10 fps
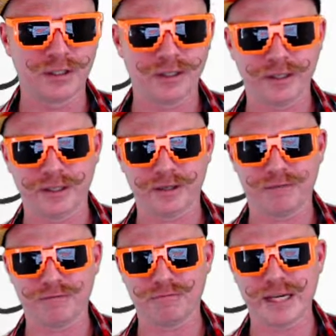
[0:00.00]
you know,
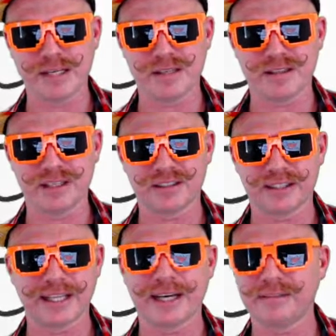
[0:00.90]
reeds and things like
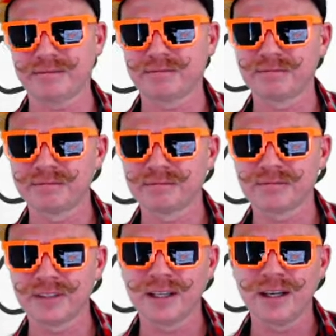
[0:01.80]
that.
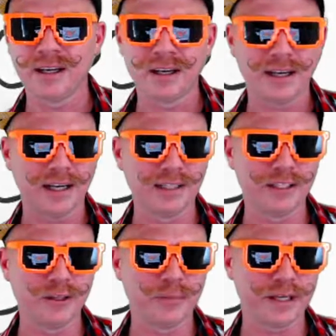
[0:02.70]
A
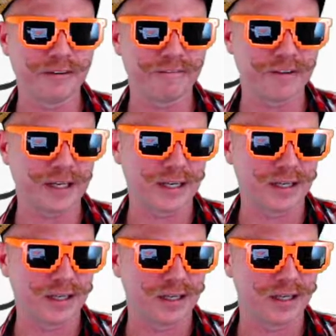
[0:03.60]
little bit of
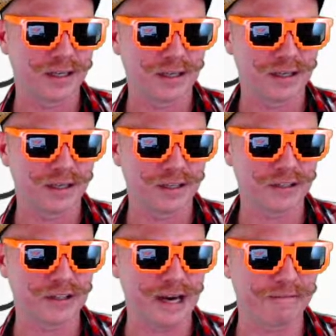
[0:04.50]

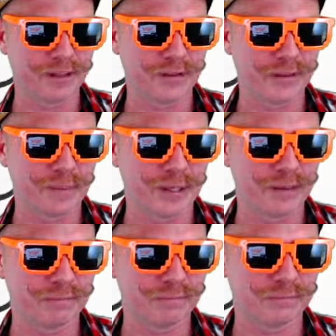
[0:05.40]
gravel on the
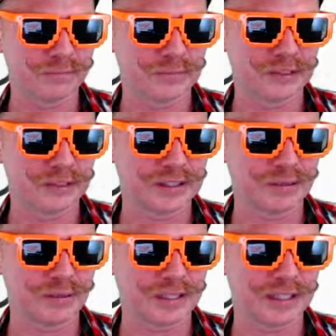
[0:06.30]
bottom. Let's see
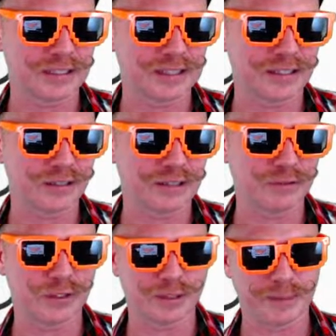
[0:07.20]
what color's our gravel
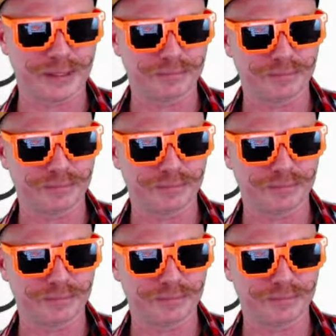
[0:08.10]
going to be.